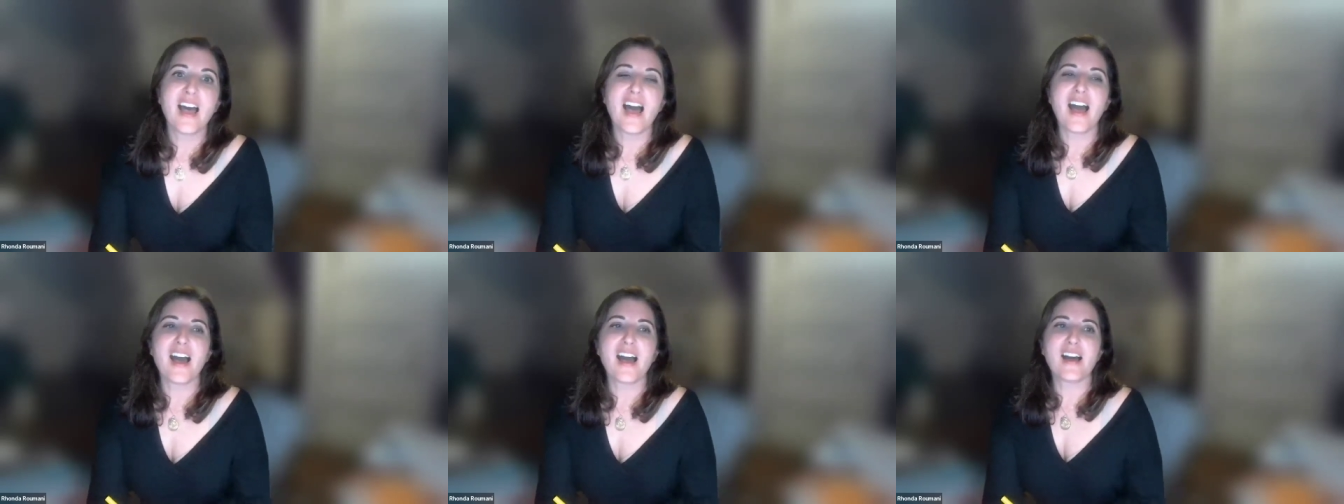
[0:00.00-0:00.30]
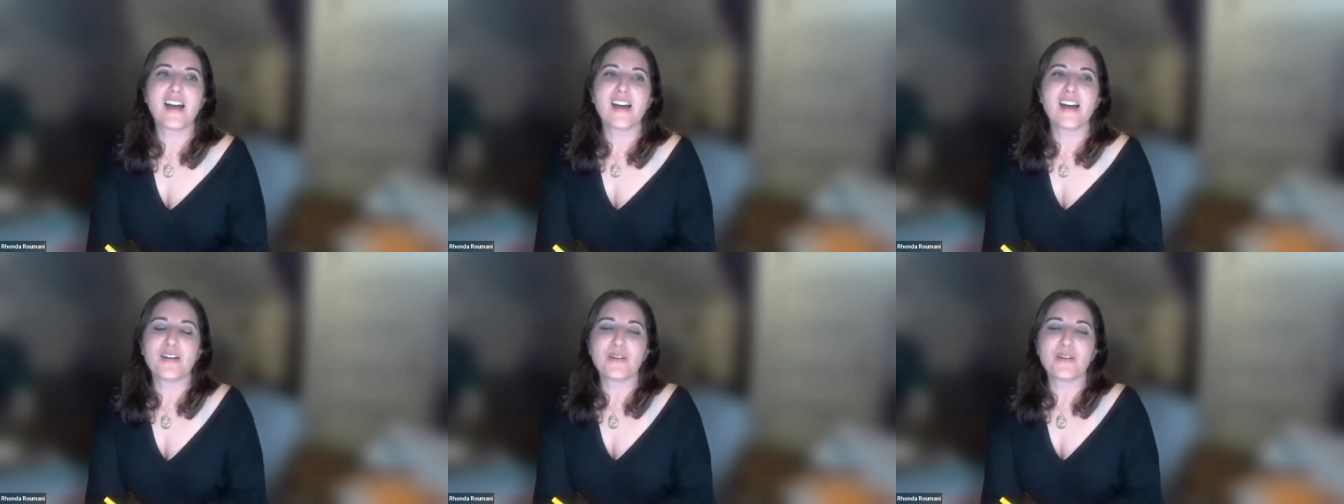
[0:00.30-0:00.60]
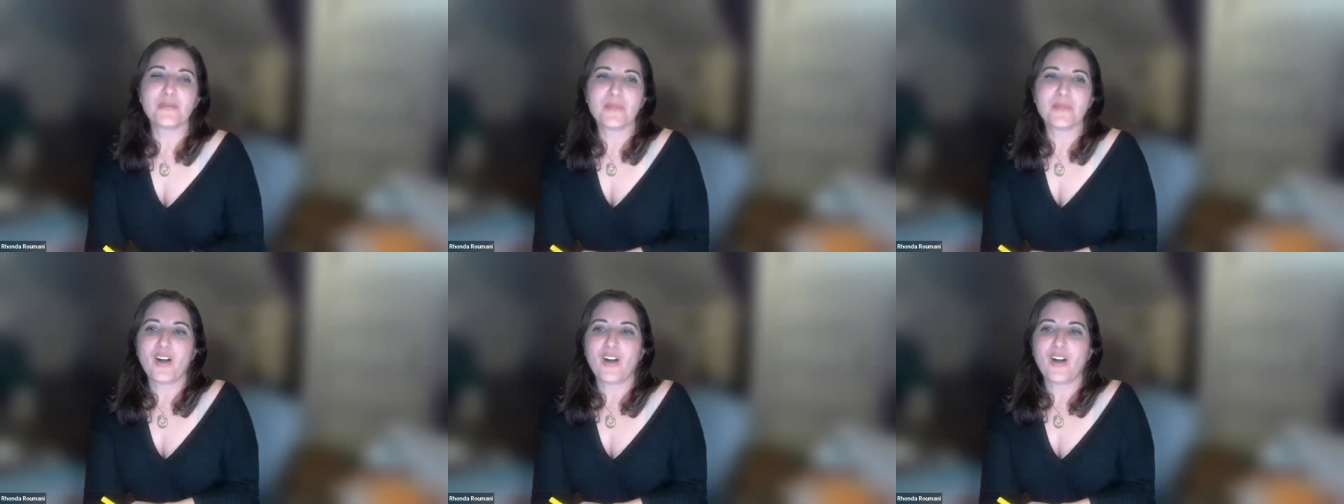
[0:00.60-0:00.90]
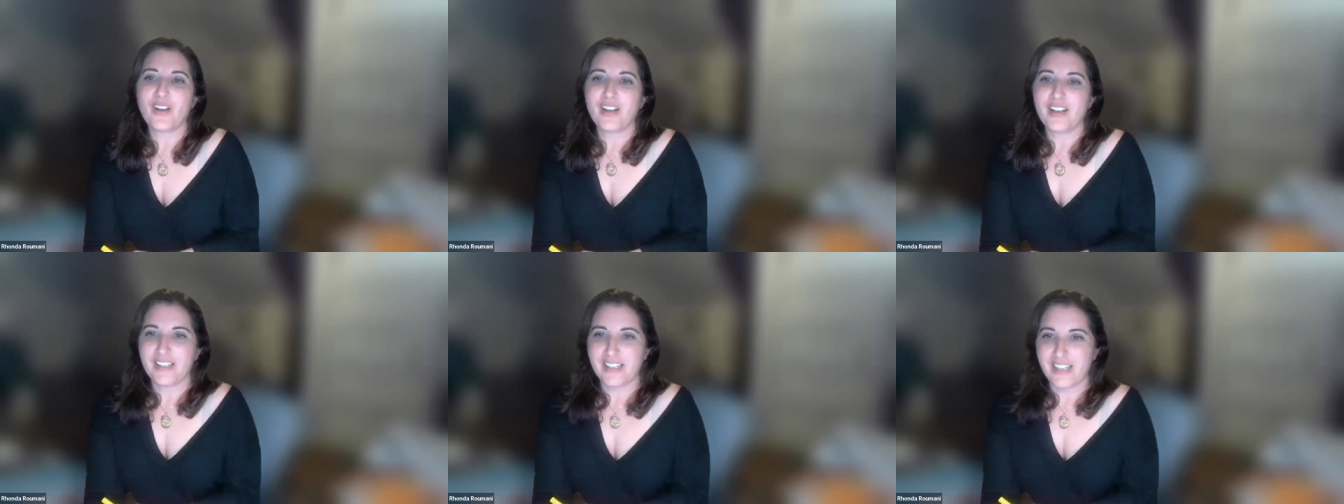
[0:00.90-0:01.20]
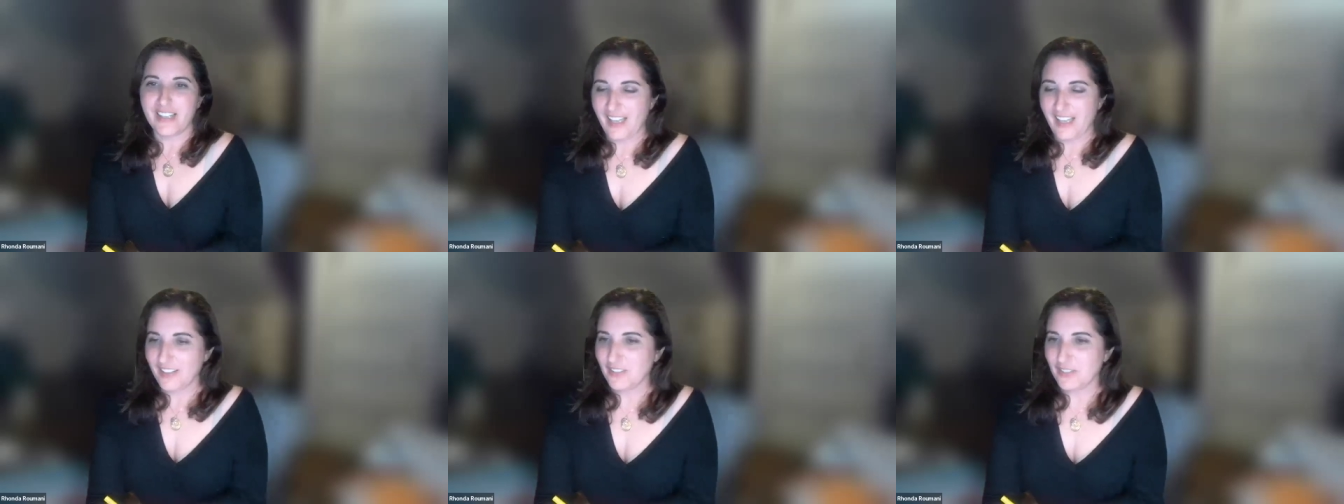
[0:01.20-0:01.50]

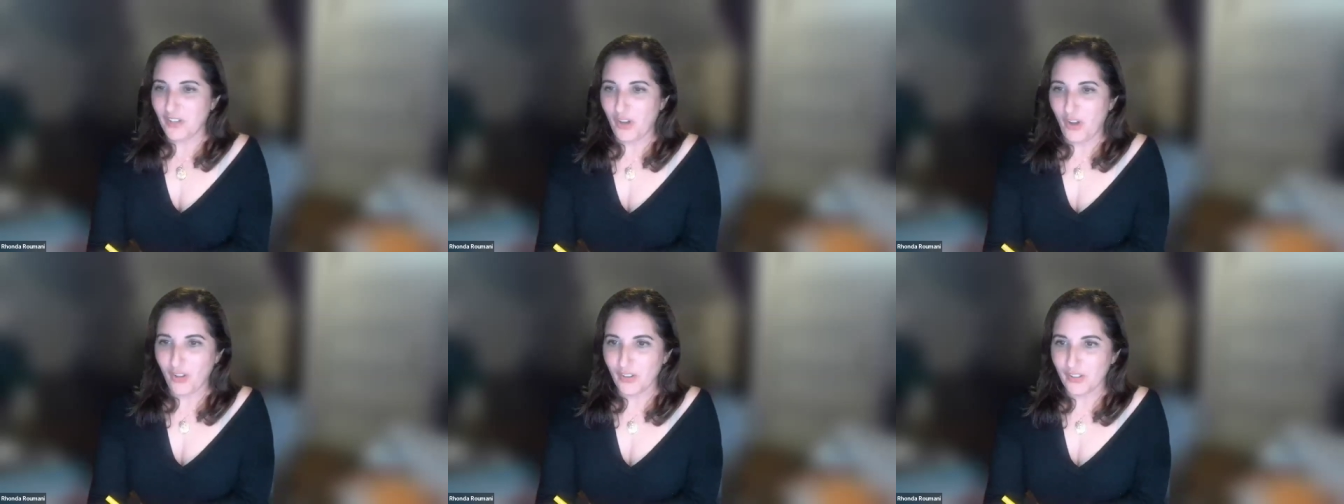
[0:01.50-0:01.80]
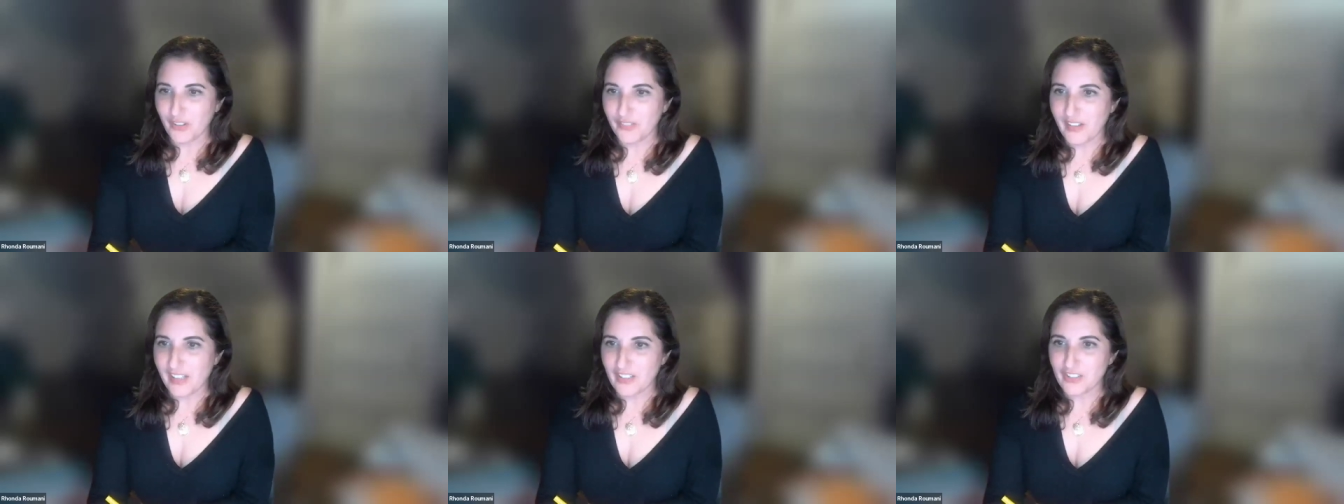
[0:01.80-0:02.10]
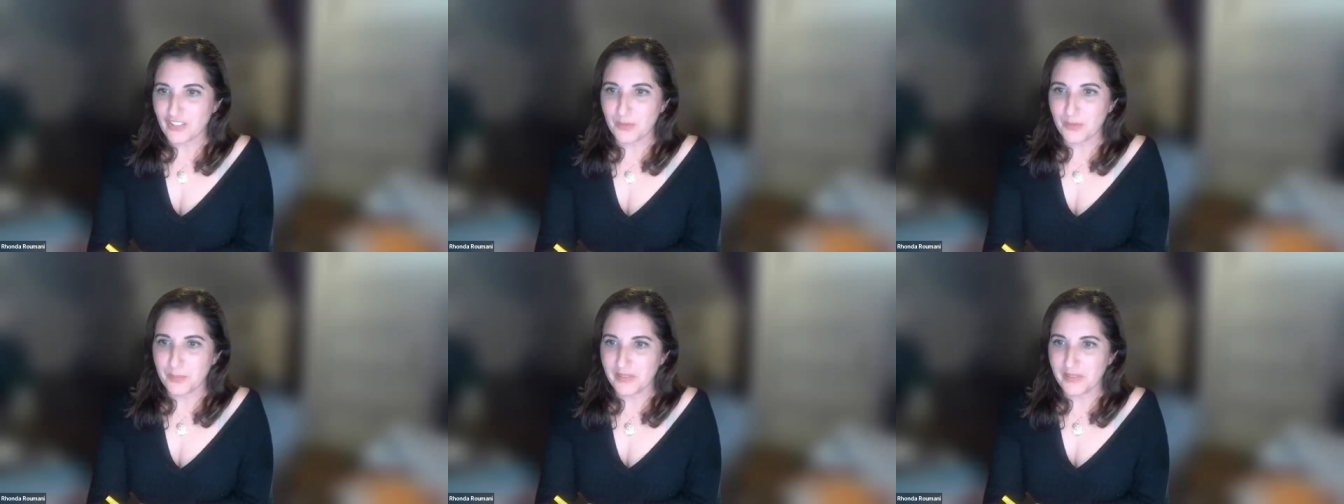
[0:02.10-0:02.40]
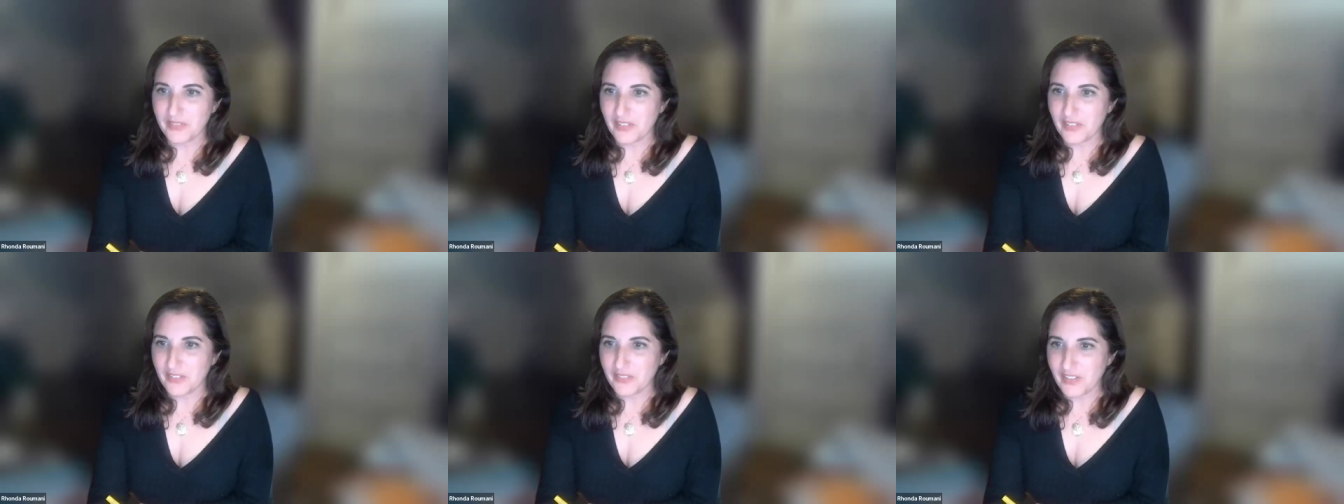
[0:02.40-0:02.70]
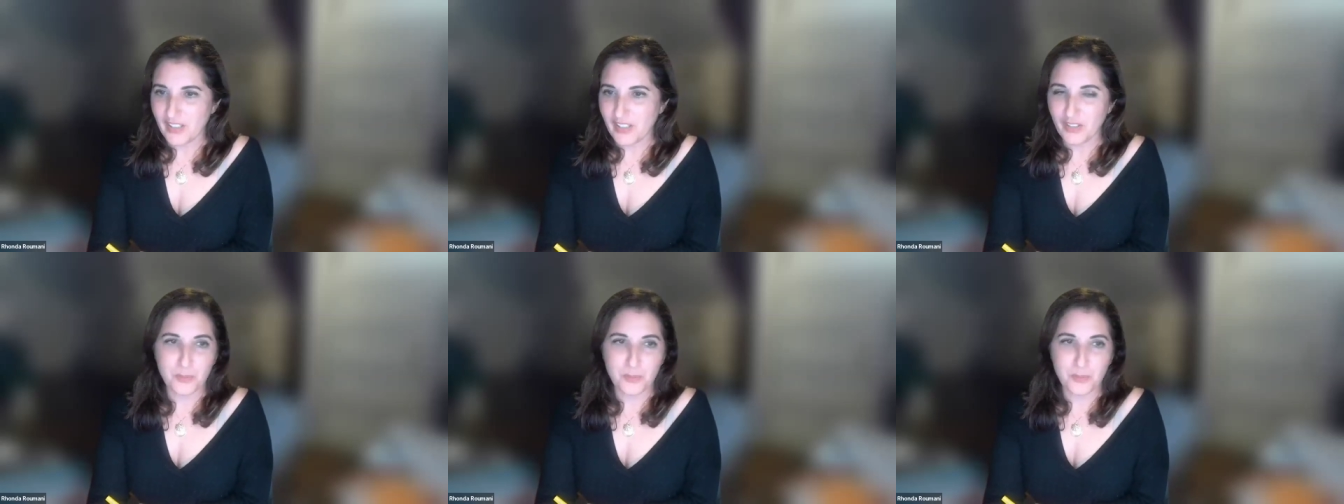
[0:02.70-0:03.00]
Again, all of that should be
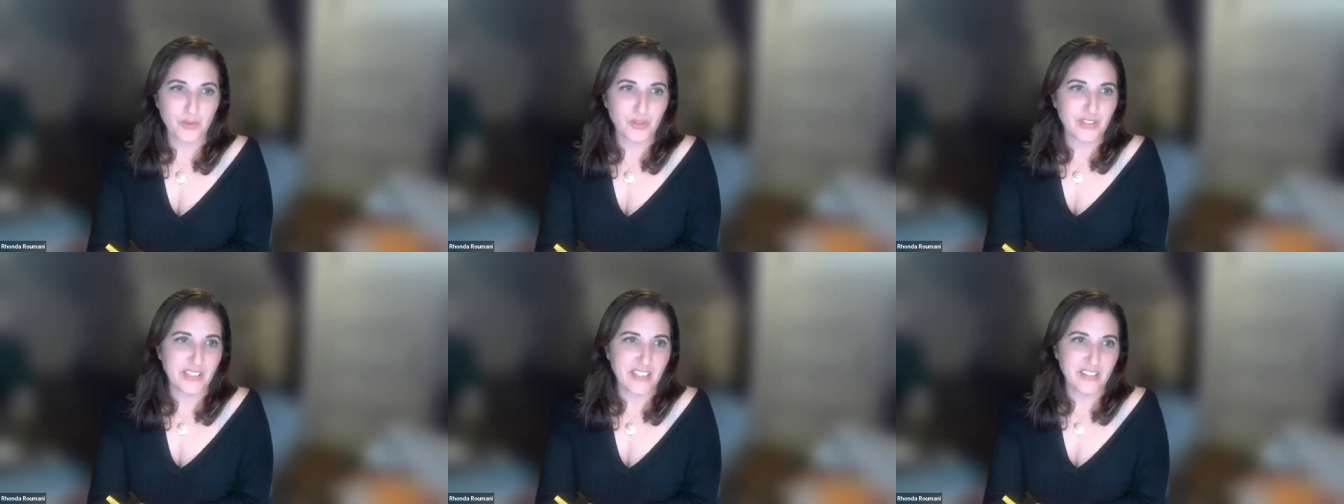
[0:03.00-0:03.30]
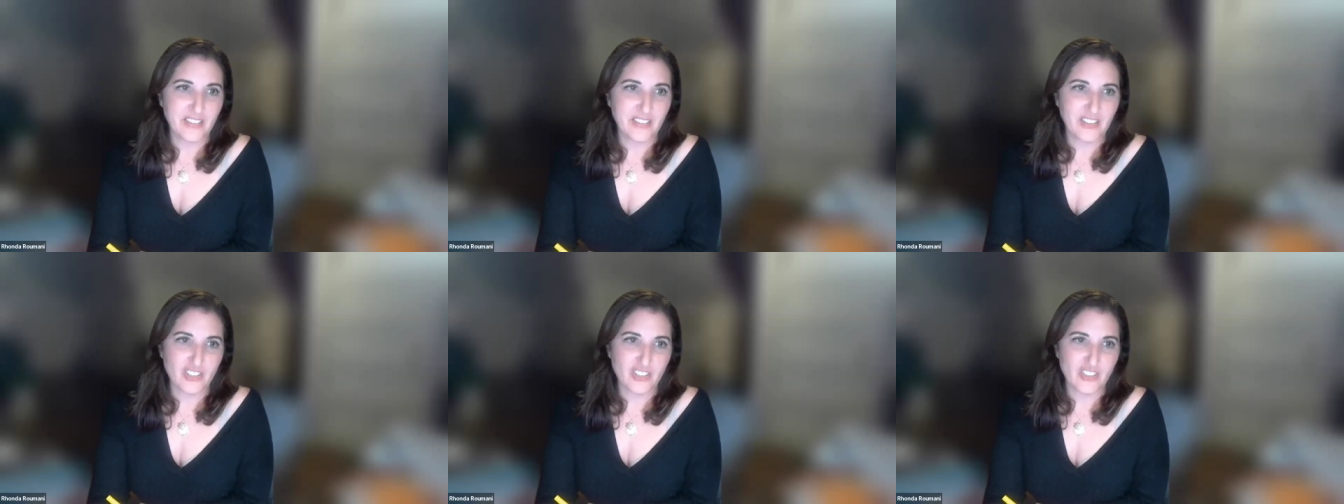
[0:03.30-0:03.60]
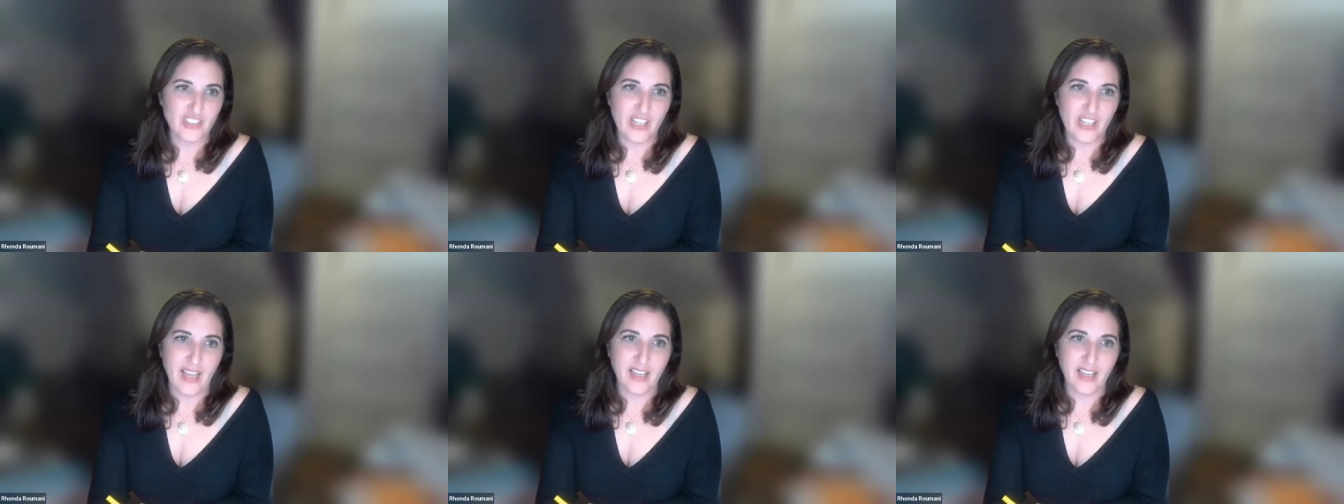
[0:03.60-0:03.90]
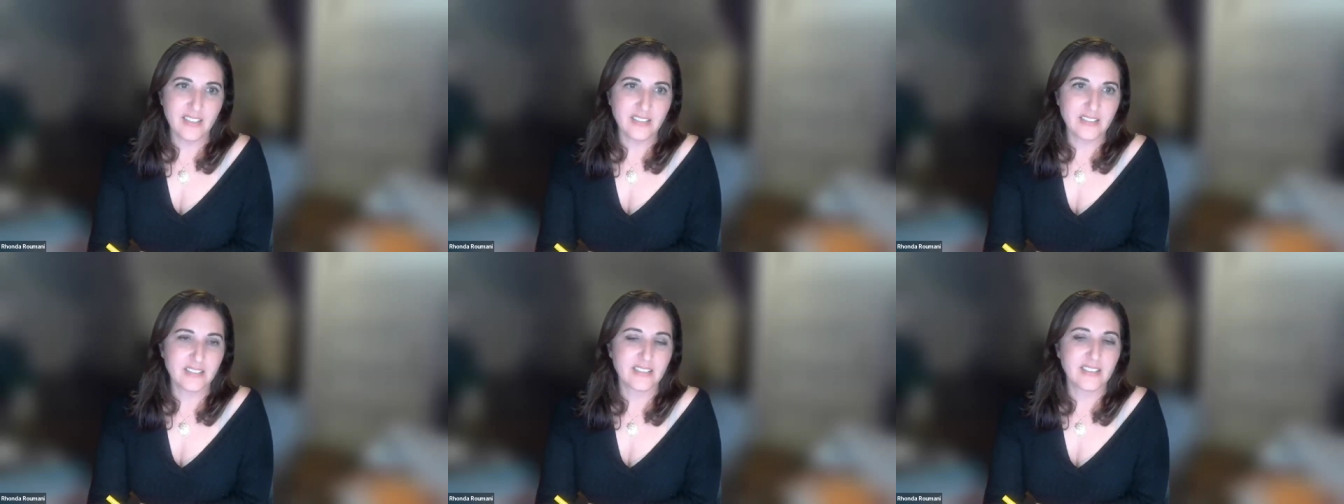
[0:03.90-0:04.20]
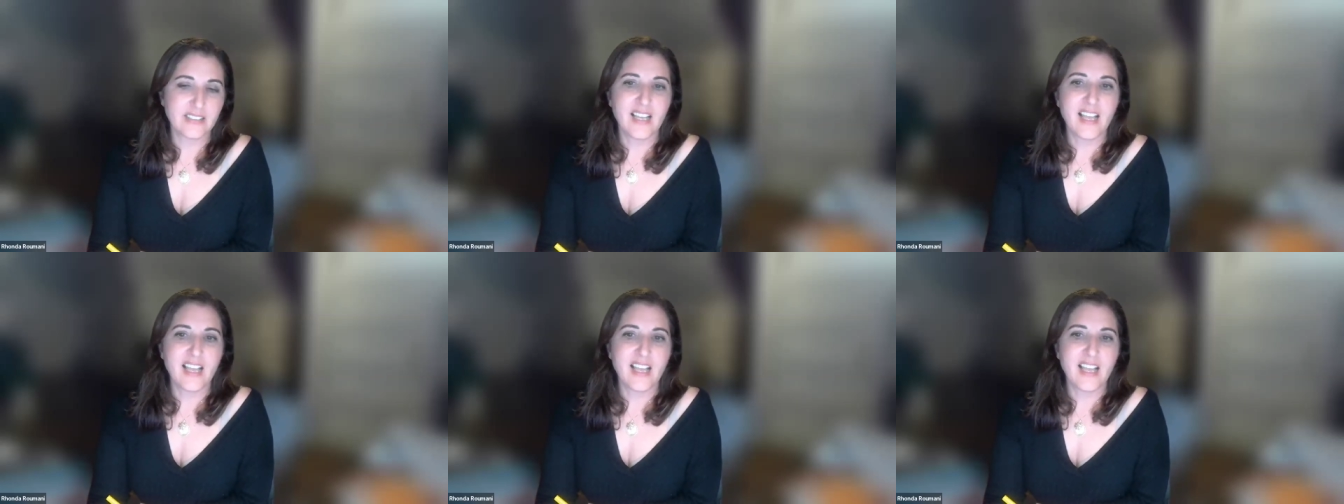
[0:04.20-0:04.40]
available in the chat.